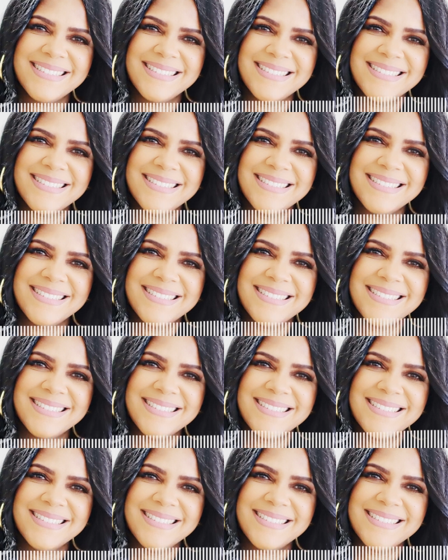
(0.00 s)
So I just
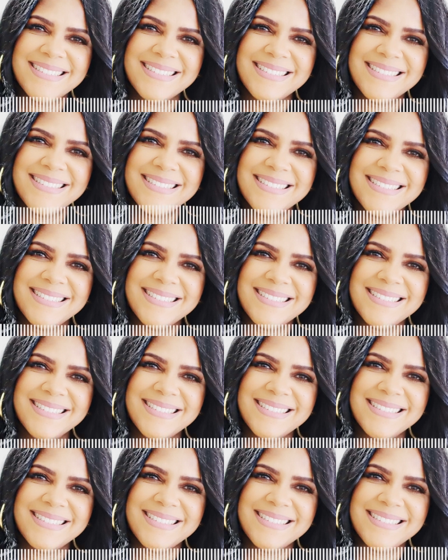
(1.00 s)
stick with the
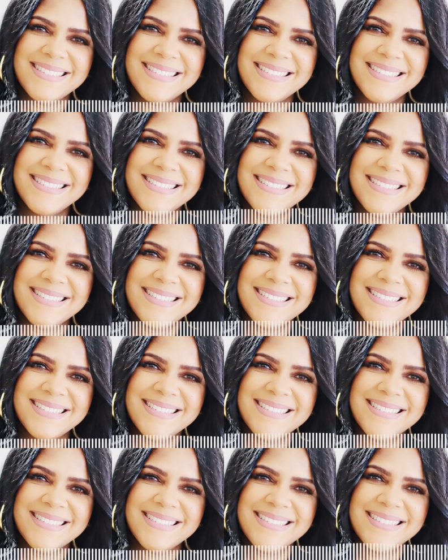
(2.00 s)
same ones. I, I
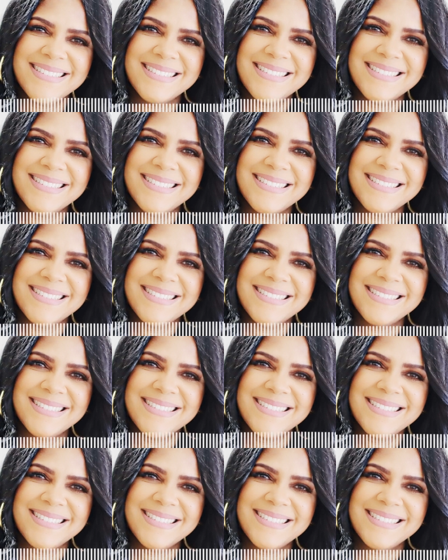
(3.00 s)
write my goals and
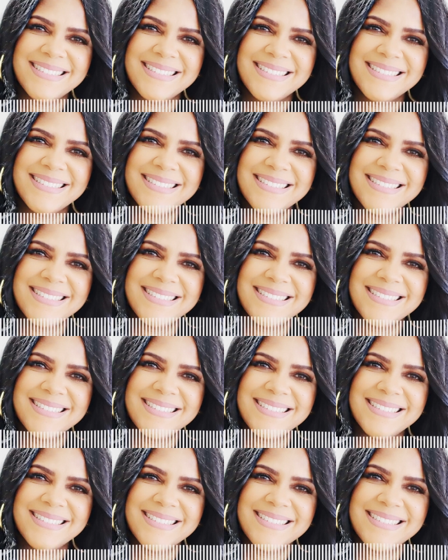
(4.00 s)
affirmations the
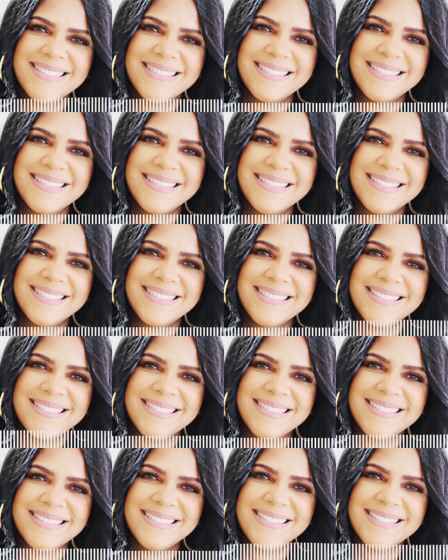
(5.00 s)
same way.
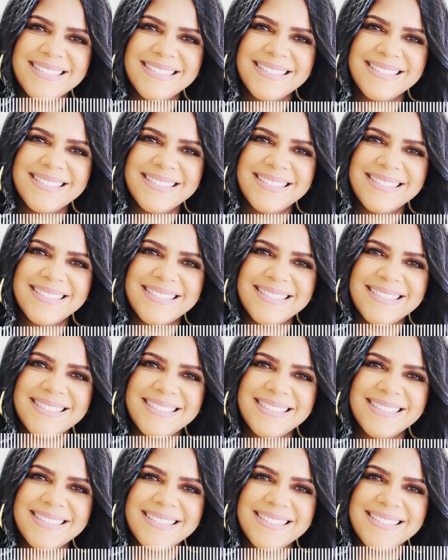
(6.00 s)
Everything
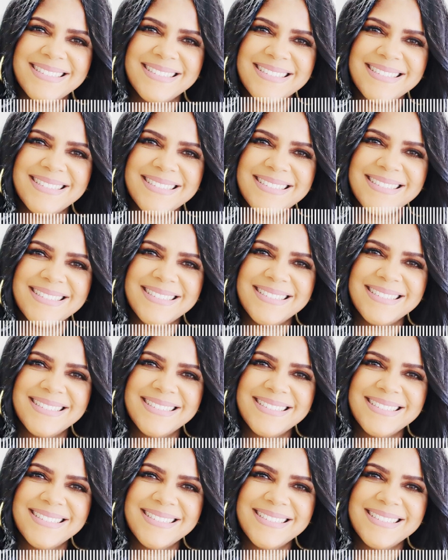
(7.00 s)
is the same. And you know
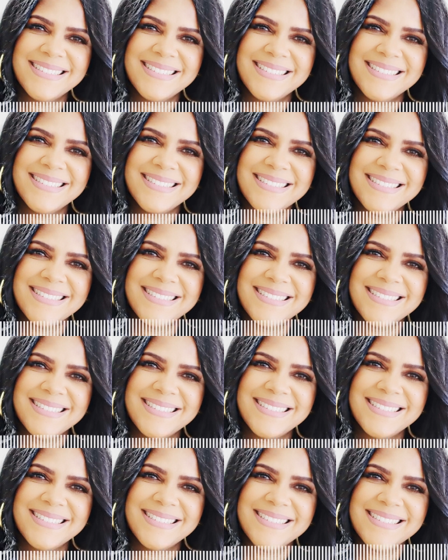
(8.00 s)

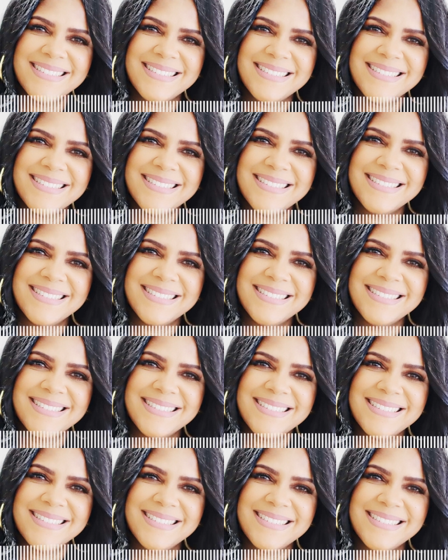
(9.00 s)
why? Also,
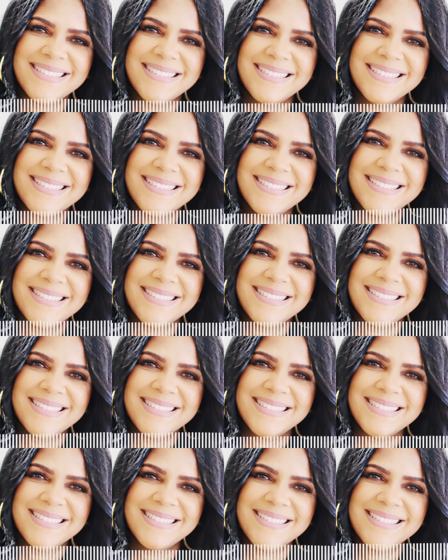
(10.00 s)
because my, the
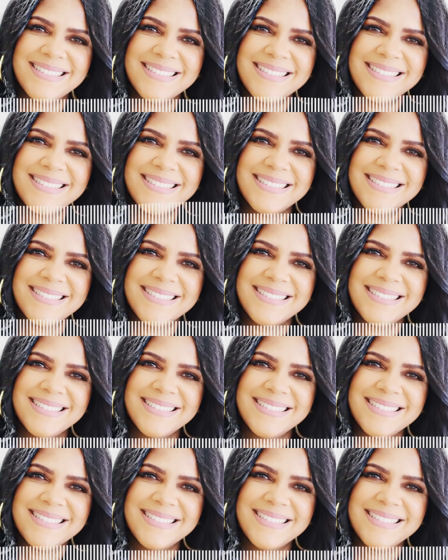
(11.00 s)
millionaires and billionaires that I
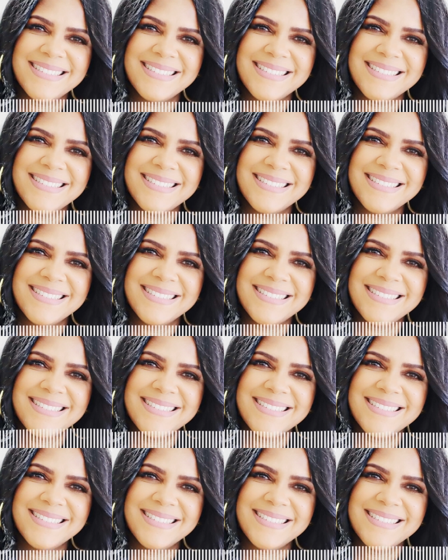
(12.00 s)
work for did the
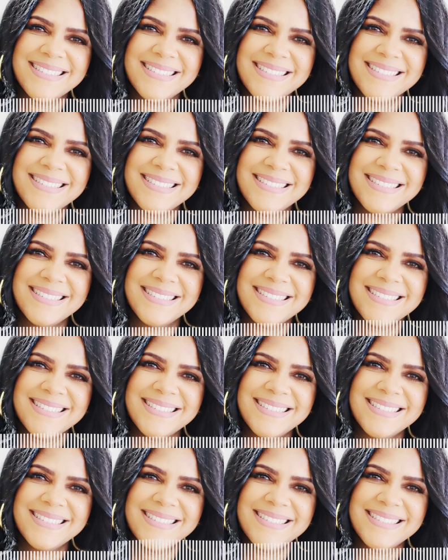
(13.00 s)
exact same
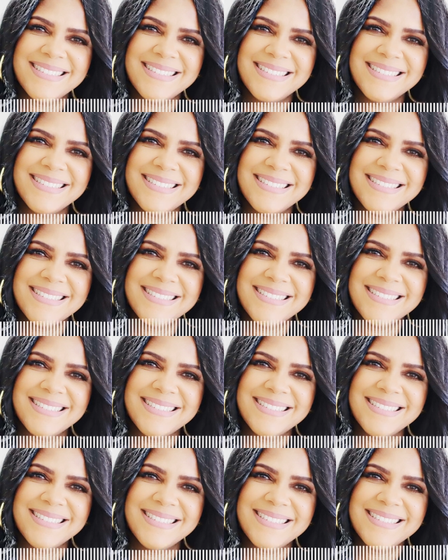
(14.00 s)
thing every
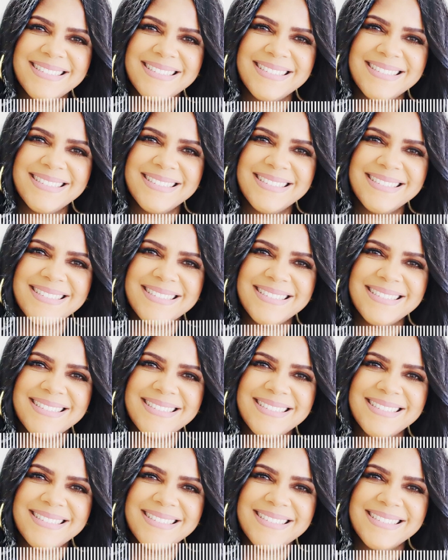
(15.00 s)
single day. It
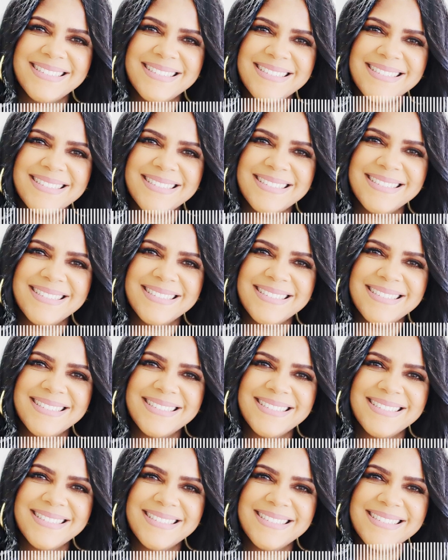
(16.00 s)
did not
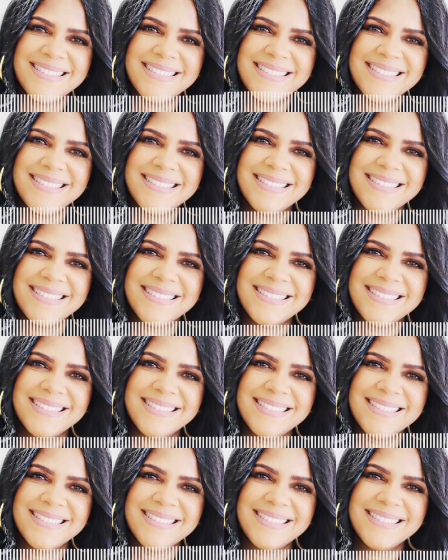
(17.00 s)
change. Didn't matter where they
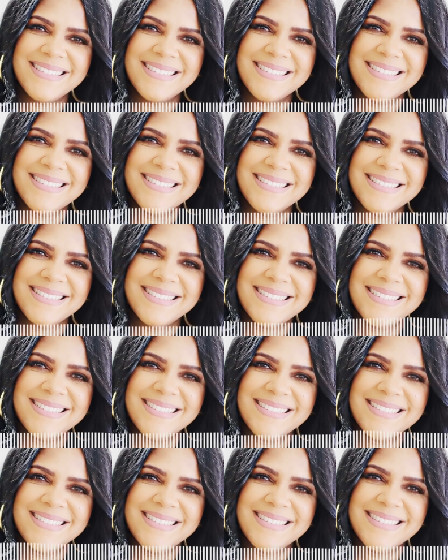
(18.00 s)
were, or it
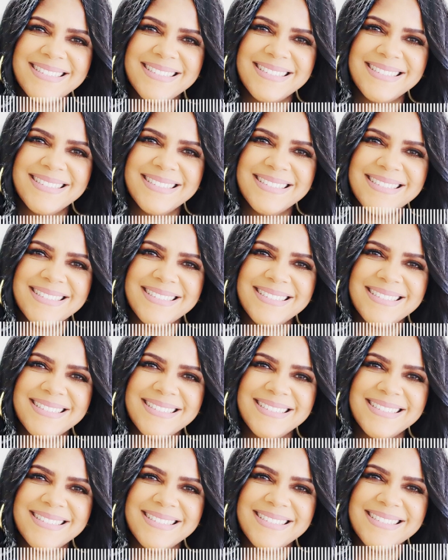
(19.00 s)
didn't matter. They just
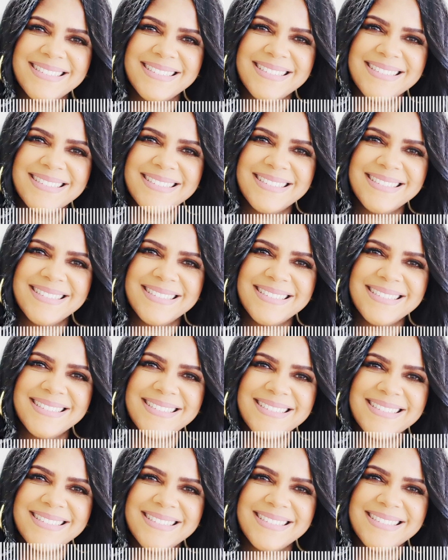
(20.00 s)
did the same thing
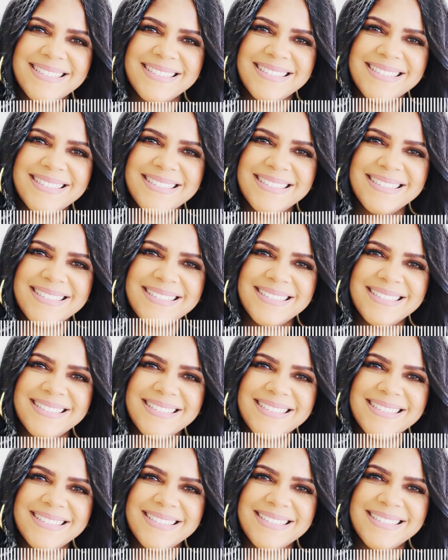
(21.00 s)
and so that's what i that's
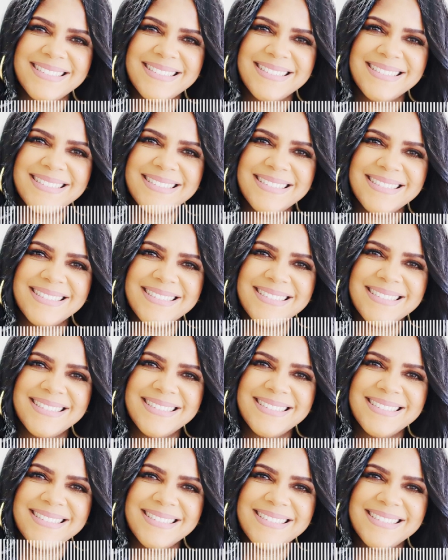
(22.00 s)
what i would say that's my
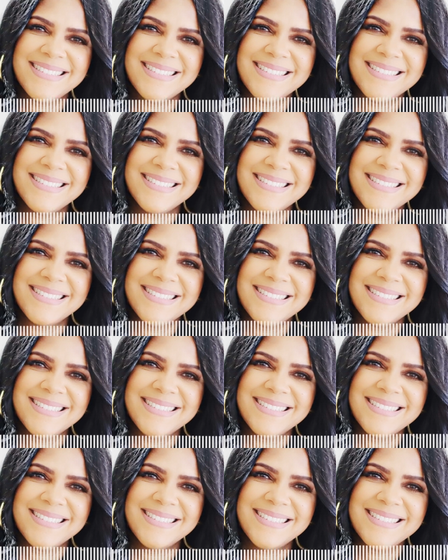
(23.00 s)
biggest
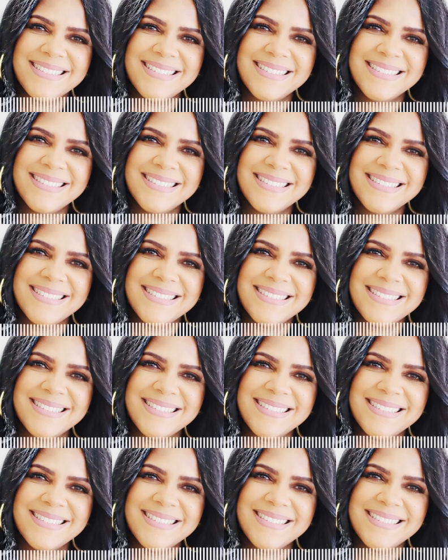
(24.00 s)
impartation is just
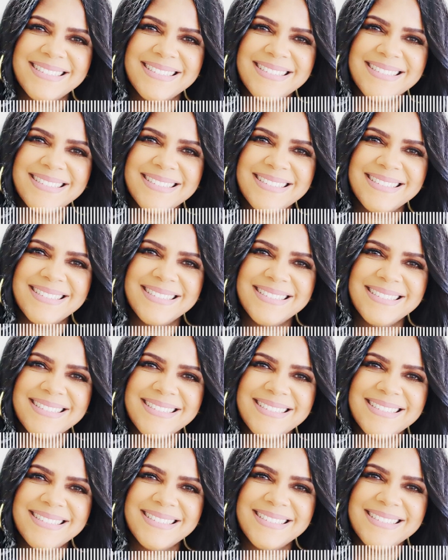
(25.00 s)
do the same
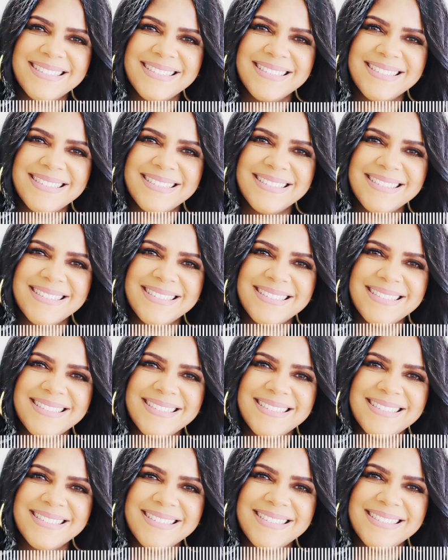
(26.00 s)
thing and
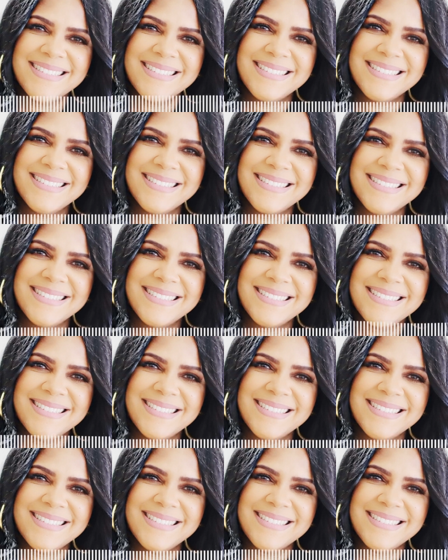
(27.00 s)
continue to do it
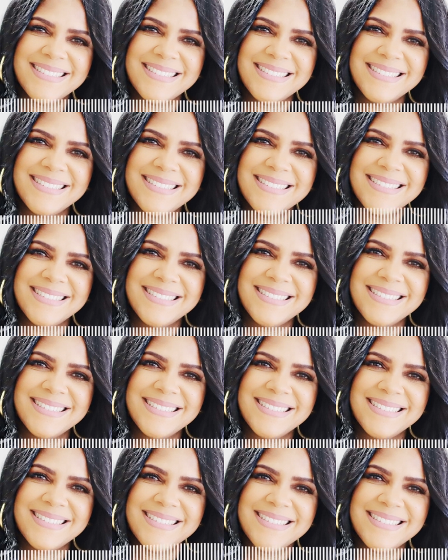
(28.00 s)
be consistent
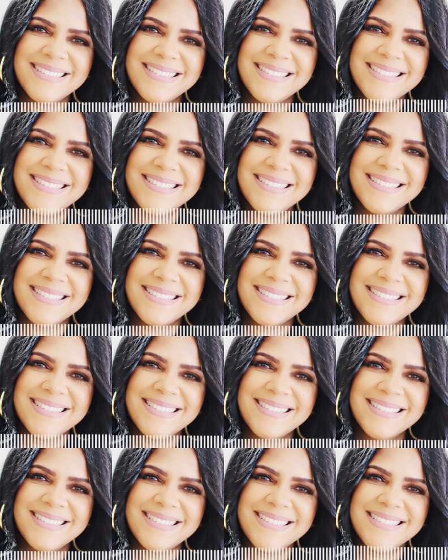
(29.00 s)
and watch
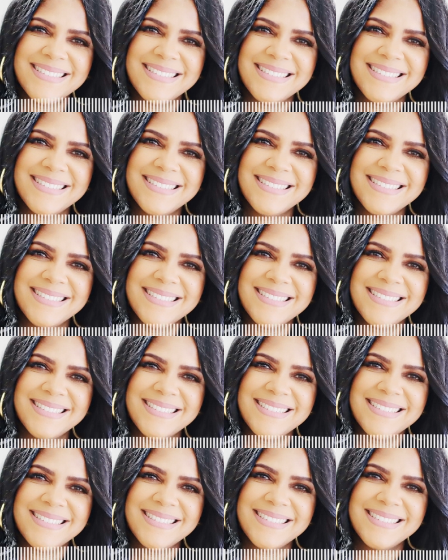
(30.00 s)
just watch your
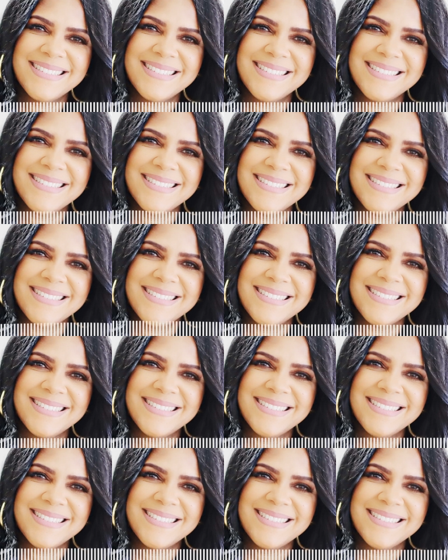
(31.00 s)
life
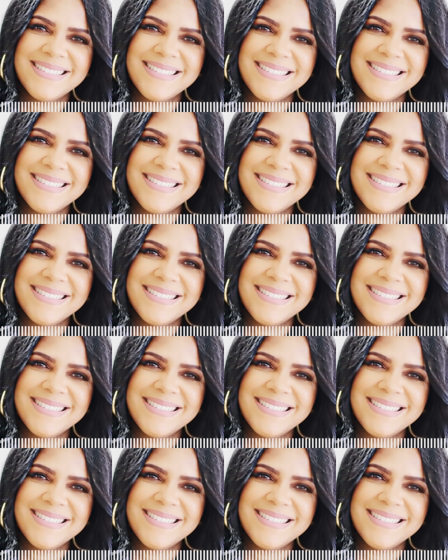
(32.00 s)
shift